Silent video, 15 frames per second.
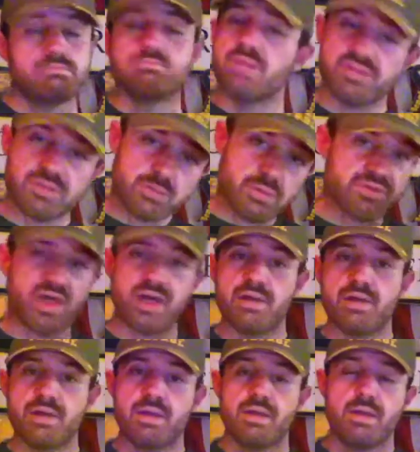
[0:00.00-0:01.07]
Nothing to do with that
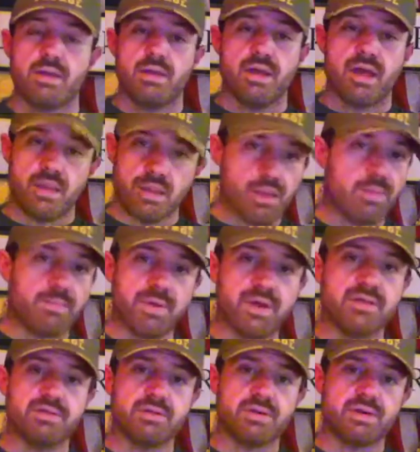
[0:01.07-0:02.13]
at all.
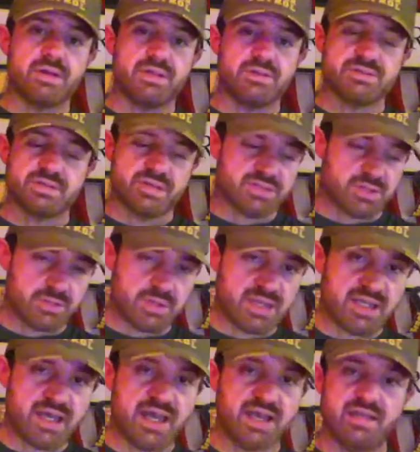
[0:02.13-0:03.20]
But he's a great guy,